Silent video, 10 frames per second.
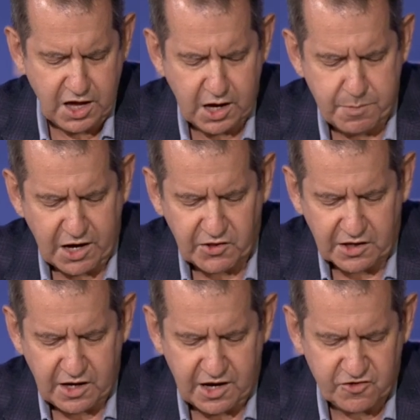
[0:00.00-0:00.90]
about the
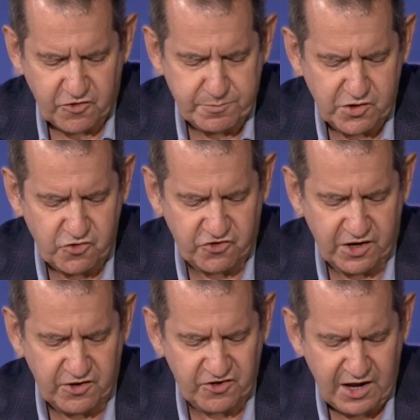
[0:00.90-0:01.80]

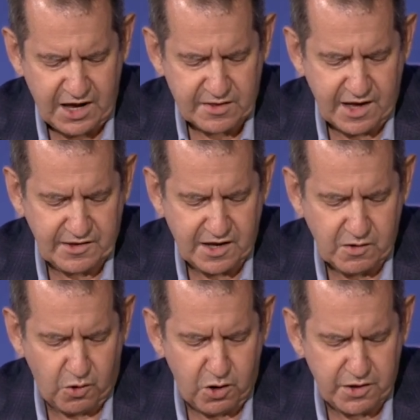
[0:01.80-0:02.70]
contributions that the
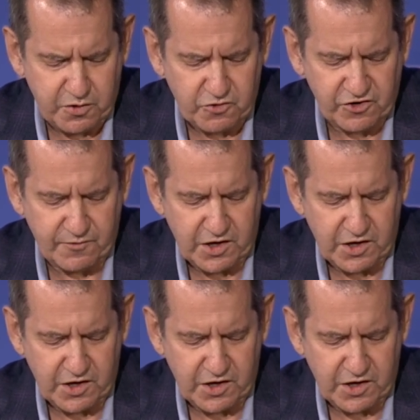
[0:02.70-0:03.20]
authors of